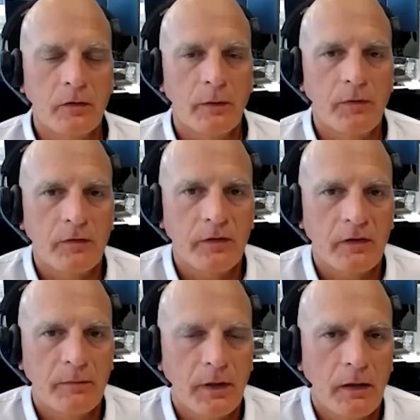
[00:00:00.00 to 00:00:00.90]
Cryptos are,
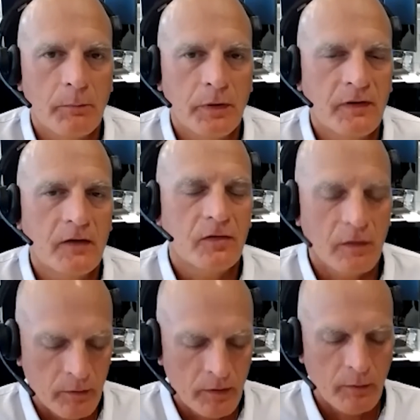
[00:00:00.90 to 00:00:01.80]
to me, a potential.
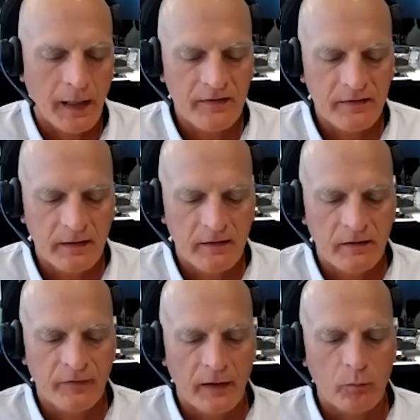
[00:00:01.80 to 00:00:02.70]
The way I see it is,
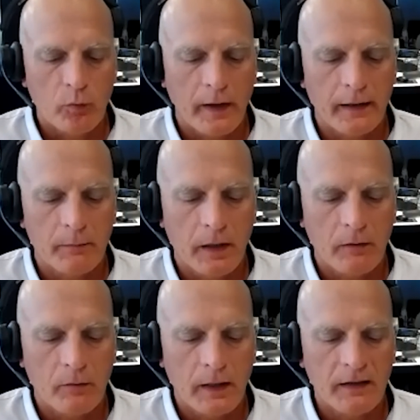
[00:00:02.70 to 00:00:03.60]
if I'm right
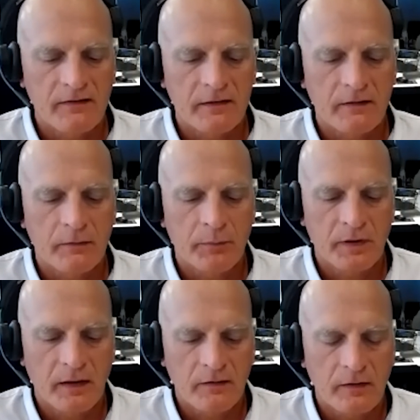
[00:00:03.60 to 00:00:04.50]
about what I see as
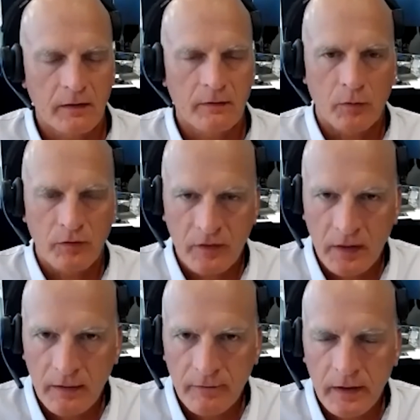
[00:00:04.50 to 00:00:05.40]
potentially this most
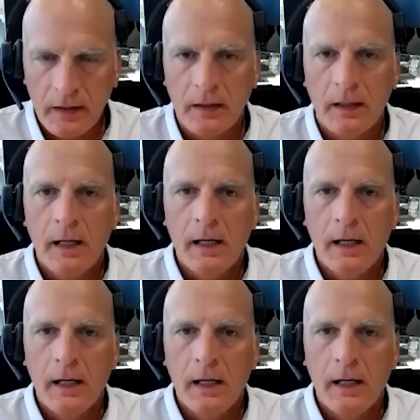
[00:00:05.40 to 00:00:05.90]
significant